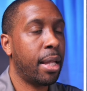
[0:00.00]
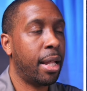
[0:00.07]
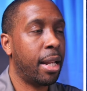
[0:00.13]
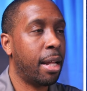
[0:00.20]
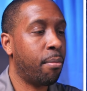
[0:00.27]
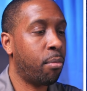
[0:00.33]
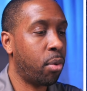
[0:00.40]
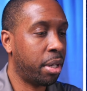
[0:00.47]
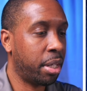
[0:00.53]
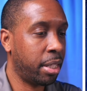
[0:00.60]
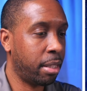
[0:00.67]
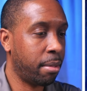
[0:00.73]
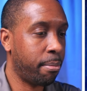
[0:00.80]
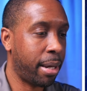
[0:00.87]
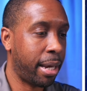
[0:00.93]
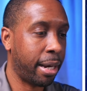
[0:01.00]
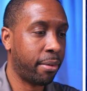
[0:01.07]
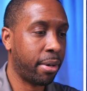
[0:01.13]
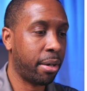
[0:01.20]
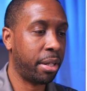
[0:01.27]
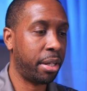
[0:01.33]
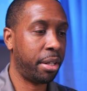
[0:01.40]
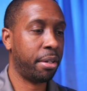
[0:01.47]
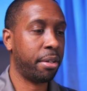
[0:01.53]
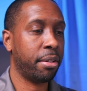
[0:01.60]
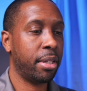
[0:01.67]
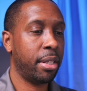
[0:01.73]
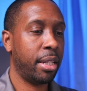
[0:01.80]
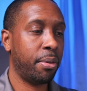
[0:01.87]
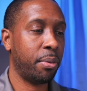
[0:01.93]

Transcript: And I'm working in the background here.